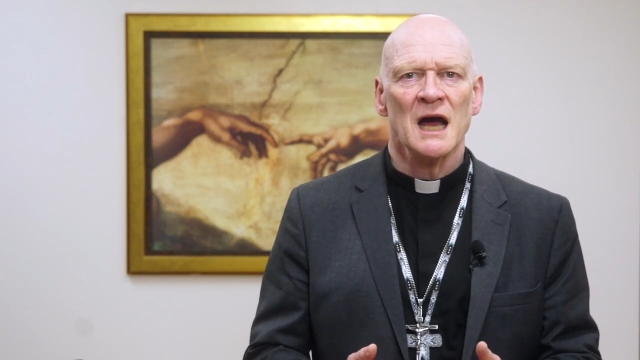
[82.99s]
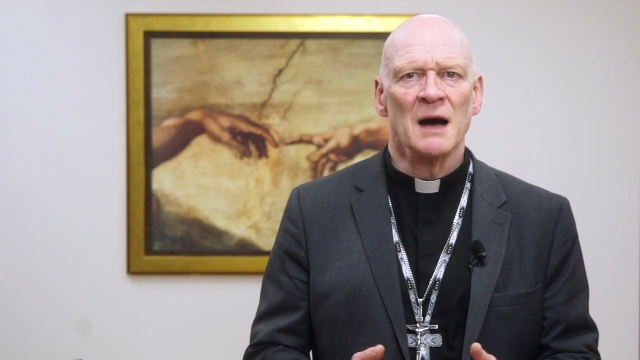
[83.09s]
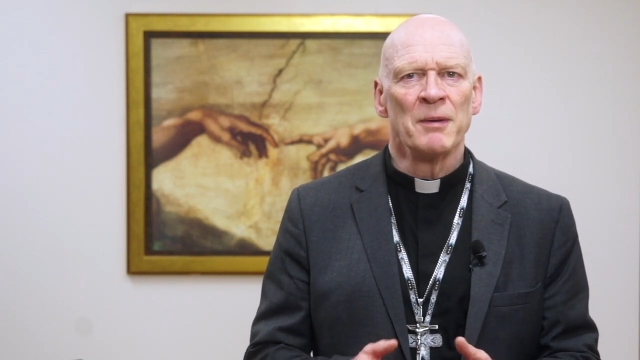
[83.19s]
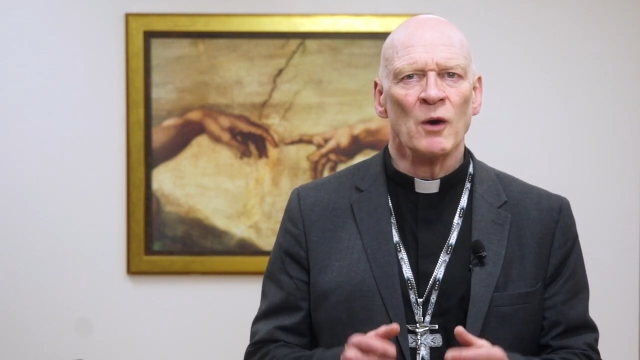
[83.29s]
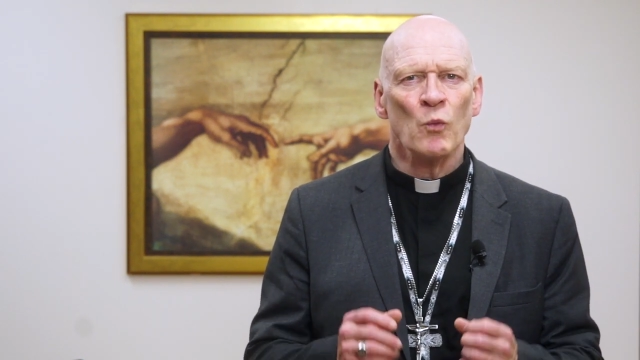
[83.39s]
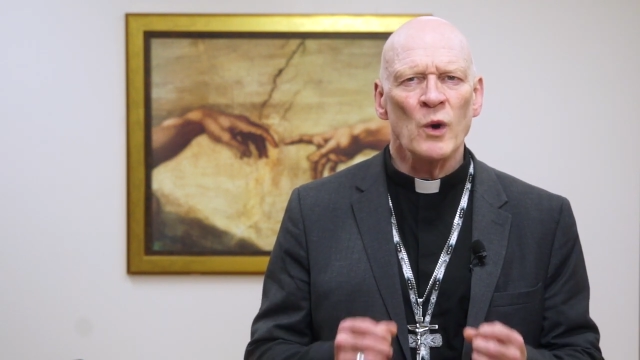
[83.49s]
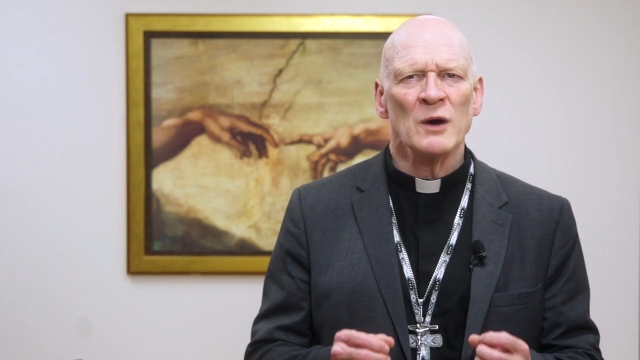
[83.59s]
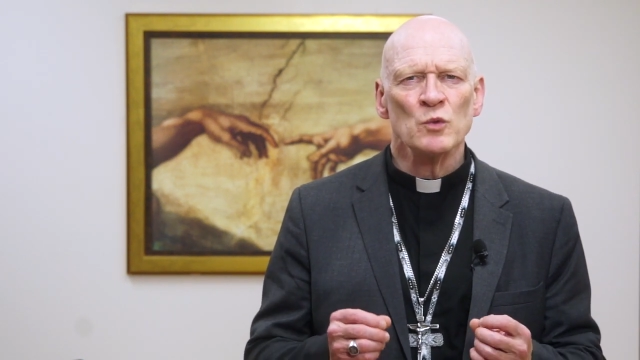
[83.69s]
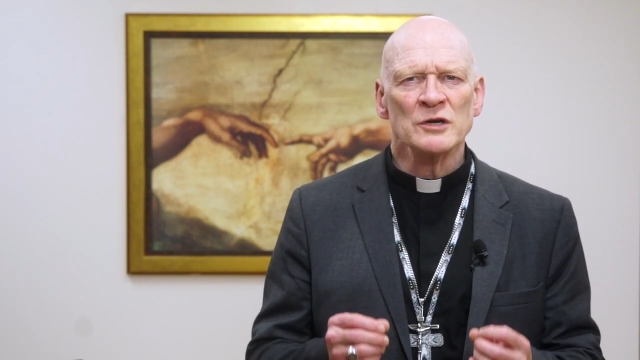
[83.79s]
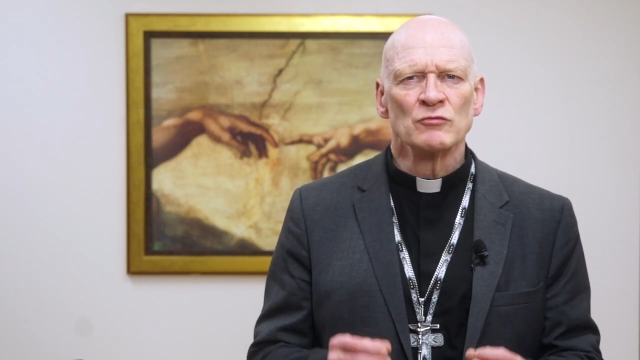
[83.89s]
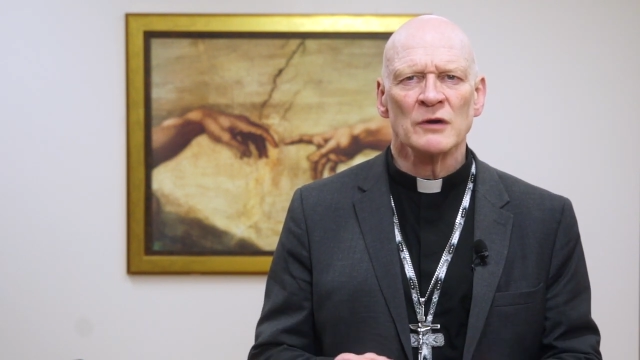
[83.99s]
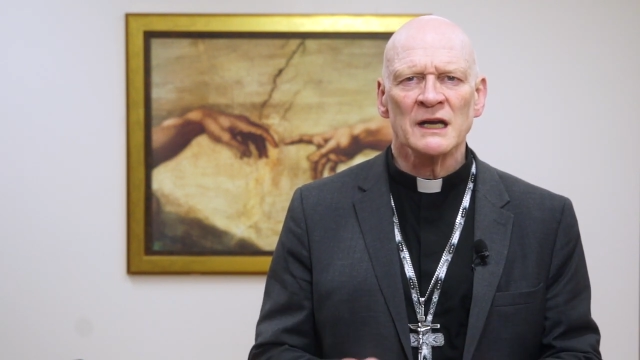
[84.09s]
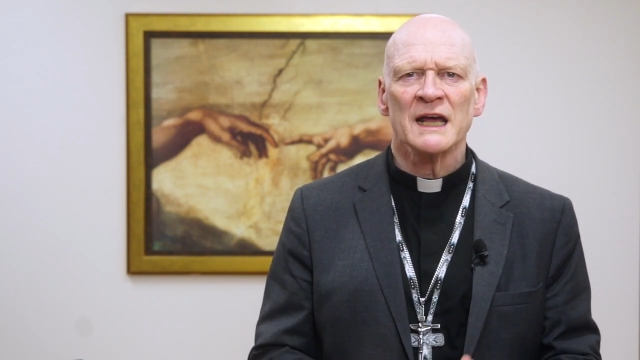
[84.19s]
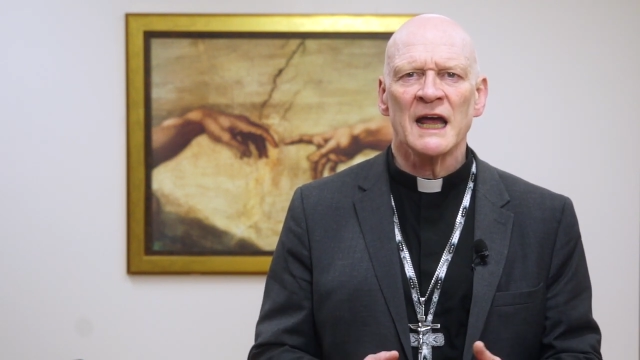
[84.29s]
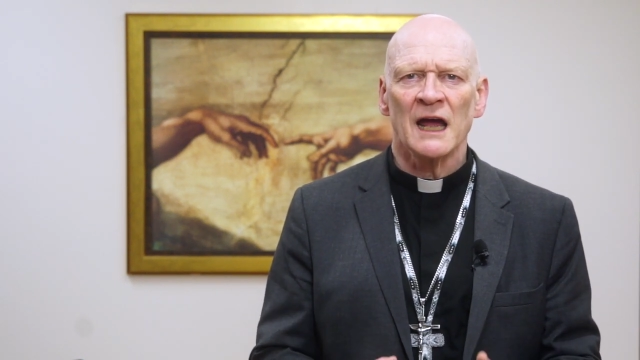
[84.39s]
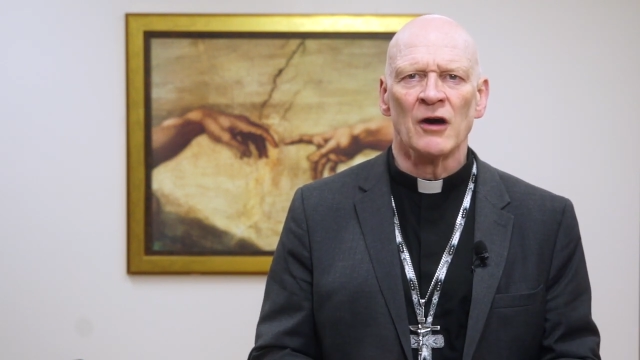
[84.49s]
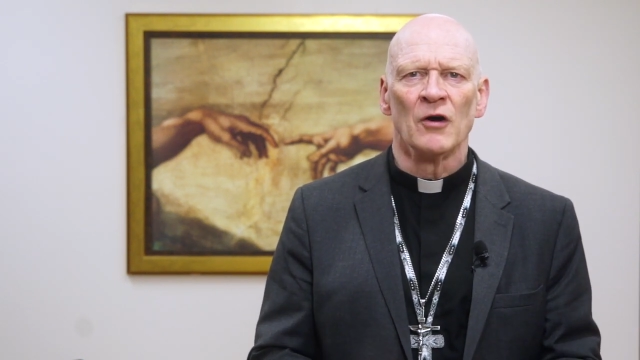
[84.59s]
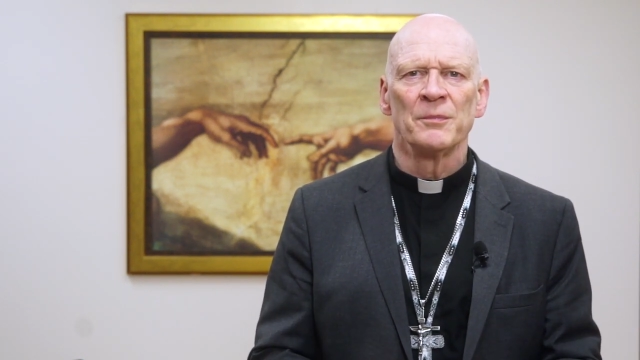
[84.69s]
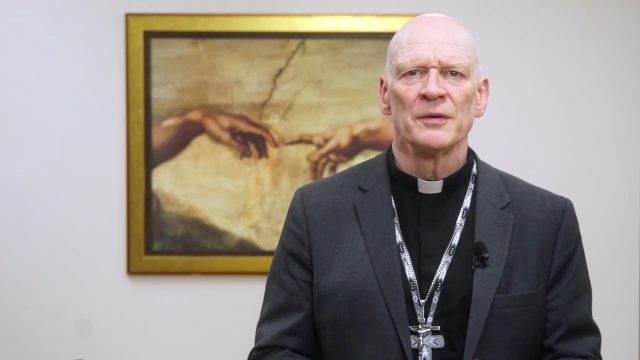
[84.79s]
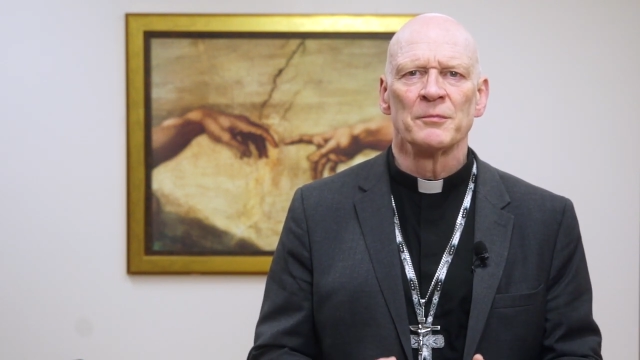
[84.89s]
about what would really
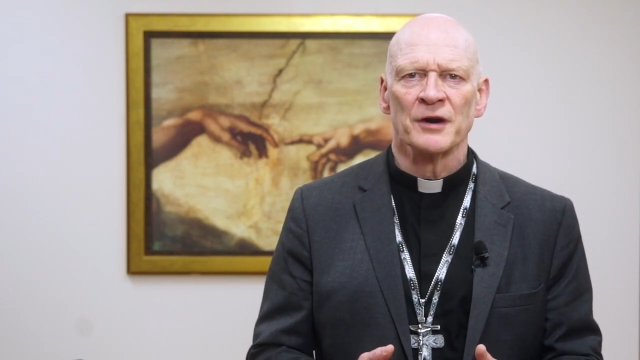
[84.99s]
help